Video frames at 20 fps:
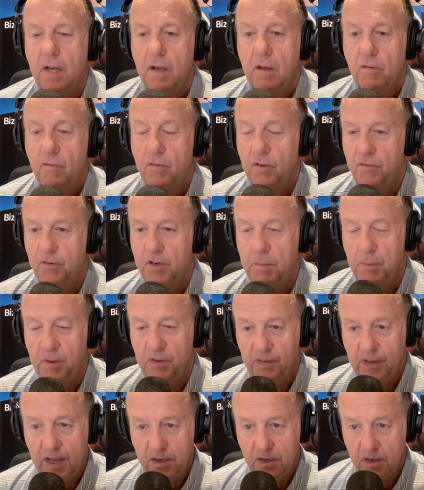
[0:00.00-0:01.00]
fifty
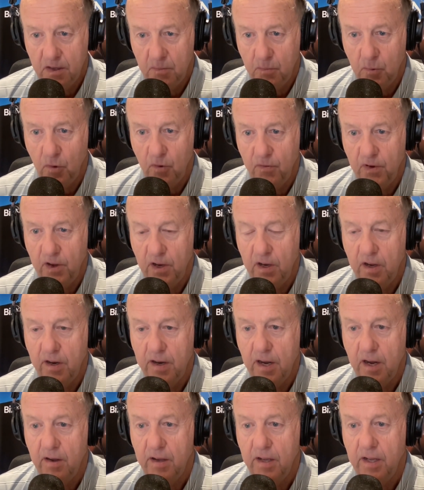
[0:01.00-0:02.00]
percent of the portfolio
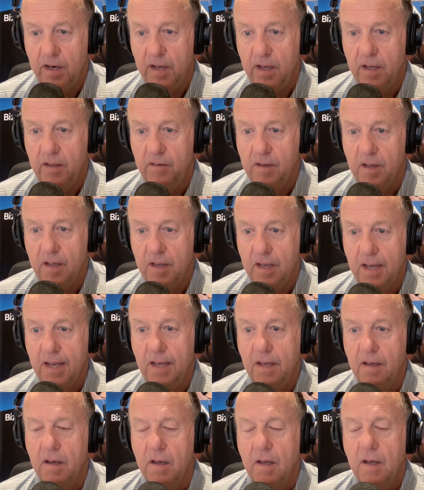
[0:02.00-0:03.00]
now in S A
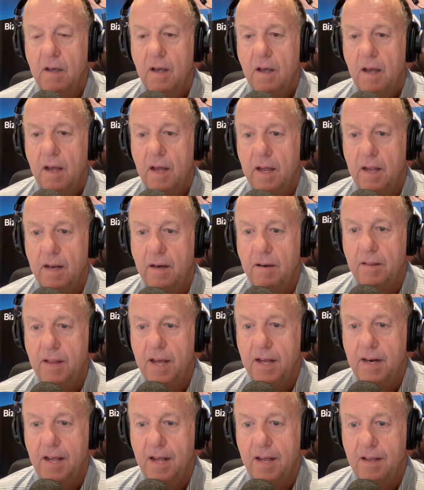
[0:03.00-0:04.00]
Incorporated, and
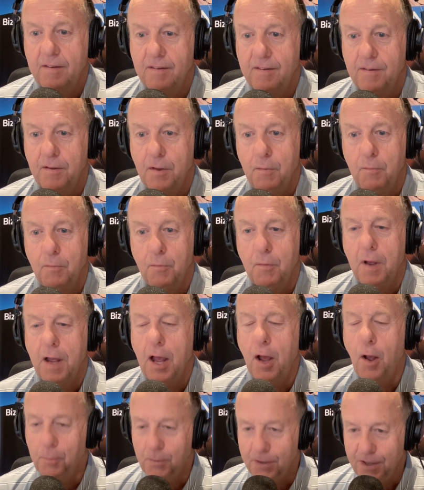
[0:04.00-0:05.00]
that has
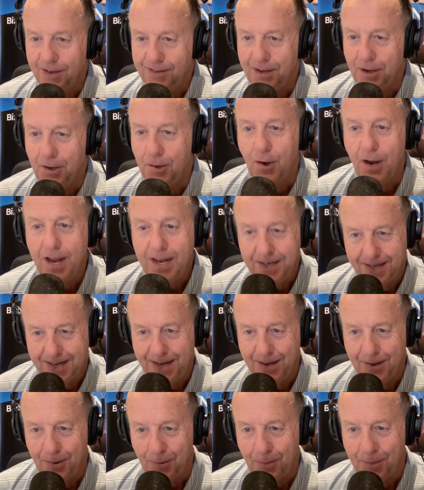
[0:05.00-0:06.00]
helped us a great
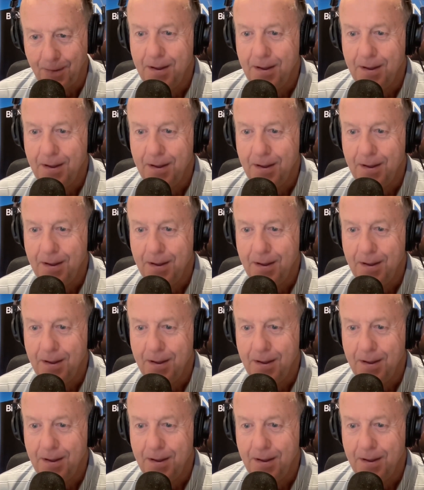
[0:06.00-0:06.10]
deal